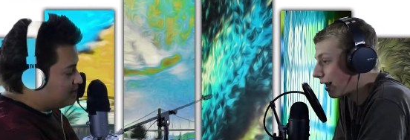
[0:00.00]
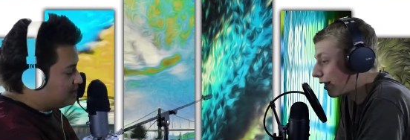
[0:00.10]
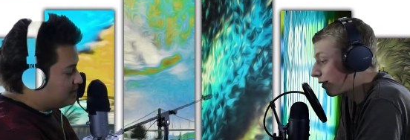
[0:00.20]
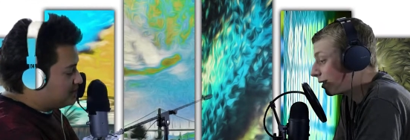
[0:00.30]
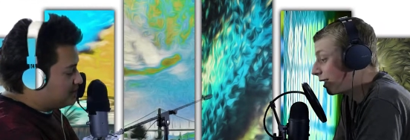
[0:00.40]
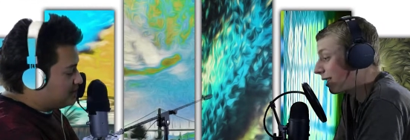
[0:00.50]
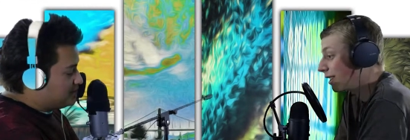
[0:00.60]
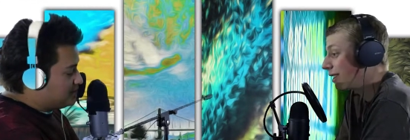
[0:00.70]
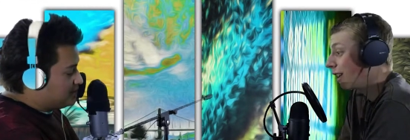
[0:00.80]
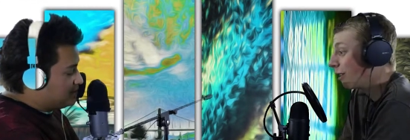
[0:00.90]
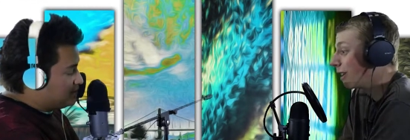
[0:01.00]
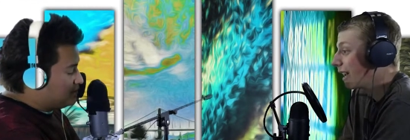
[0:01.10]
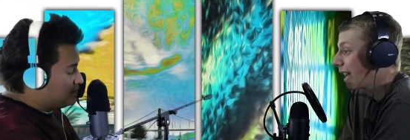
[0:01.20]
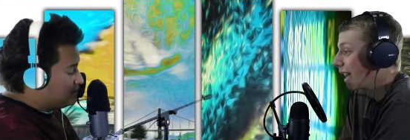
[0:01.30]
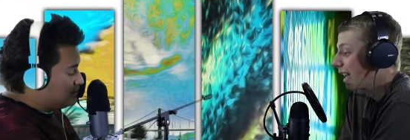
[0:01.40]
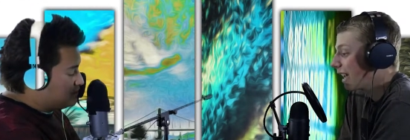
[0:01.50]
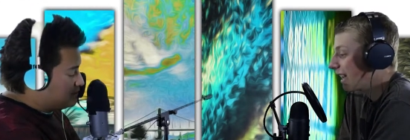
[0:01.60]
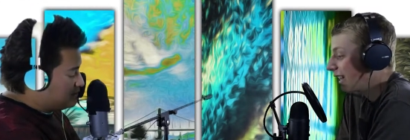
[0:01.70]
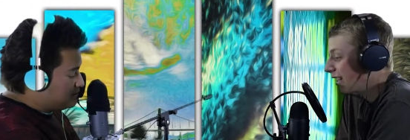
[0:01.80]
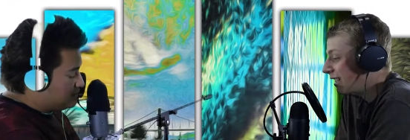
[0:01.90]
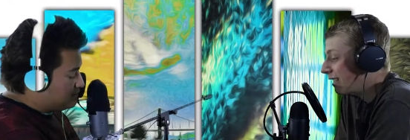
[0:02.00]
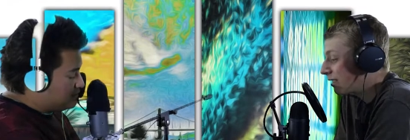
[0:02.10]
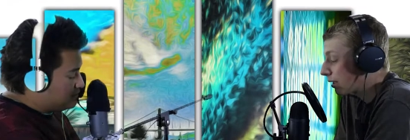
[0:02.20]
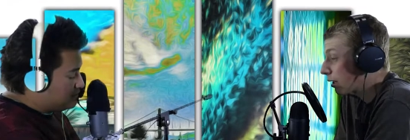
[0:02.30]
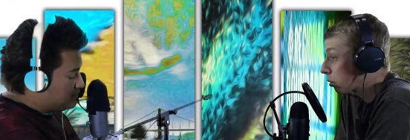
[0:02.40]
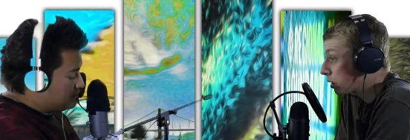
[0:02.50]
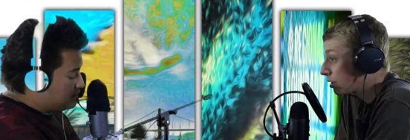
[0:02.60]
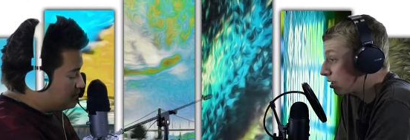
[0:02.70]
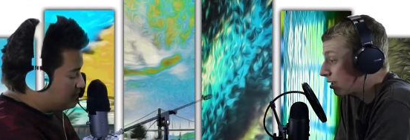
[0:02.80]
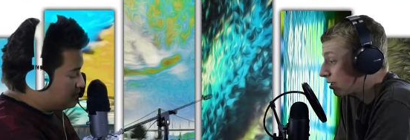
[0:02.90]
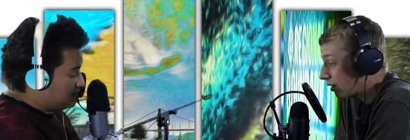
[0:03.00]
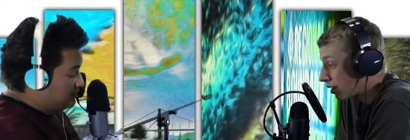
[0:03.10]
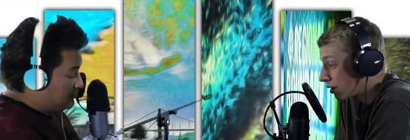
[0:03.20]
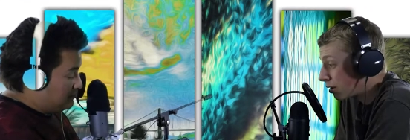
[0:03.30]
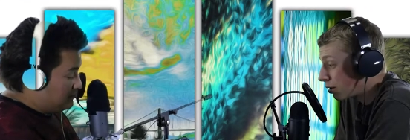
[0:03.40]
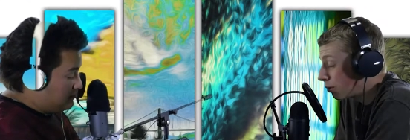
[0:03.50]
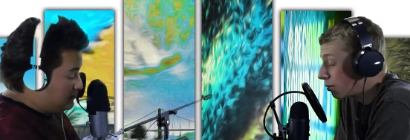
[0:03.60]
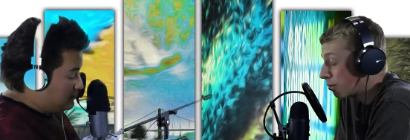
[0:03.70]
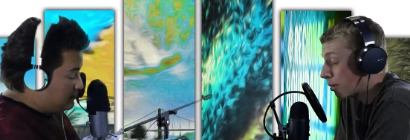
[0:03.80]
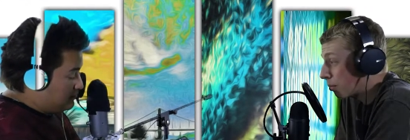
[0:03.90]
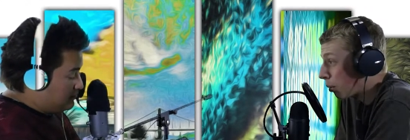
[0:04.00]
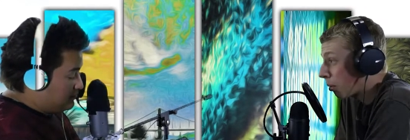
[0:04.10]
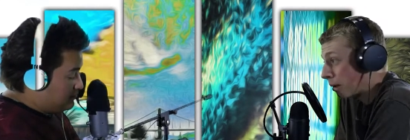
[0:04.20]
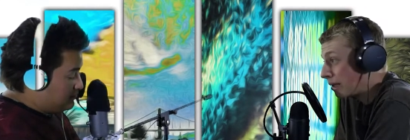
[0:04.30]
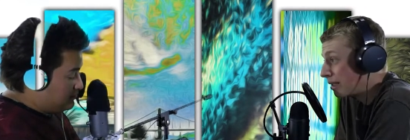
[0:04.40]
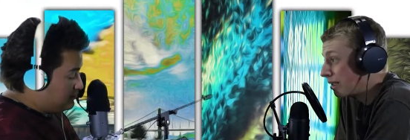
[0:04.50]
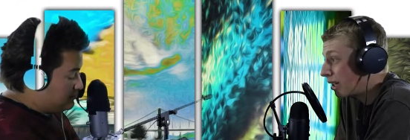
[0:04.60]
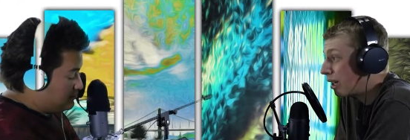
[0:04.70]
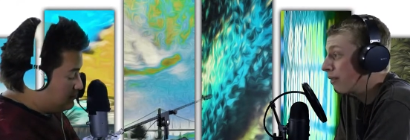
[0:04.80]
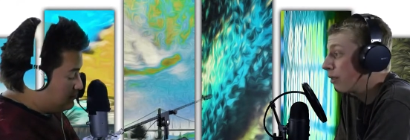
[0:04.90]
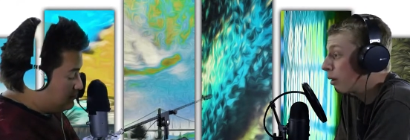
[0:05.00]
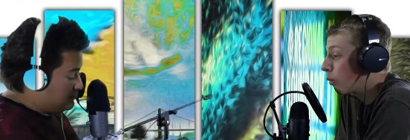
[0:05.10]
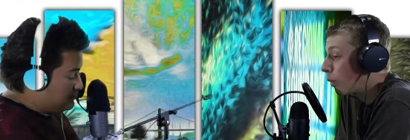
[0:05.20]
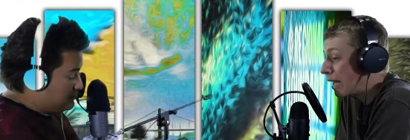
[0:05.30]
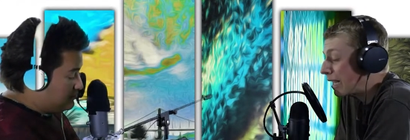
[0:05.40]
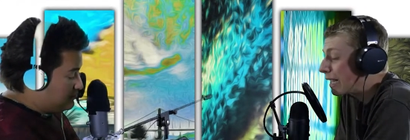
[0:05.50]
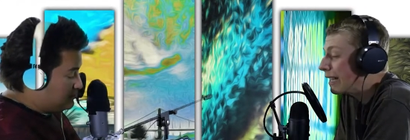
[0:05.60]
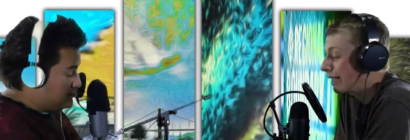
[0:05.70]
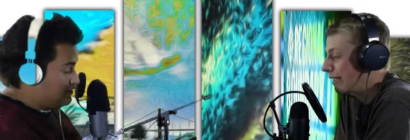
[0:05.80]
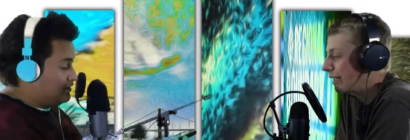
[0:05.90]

Speaker 1: If you didn't know, it is Christian's news report of the week.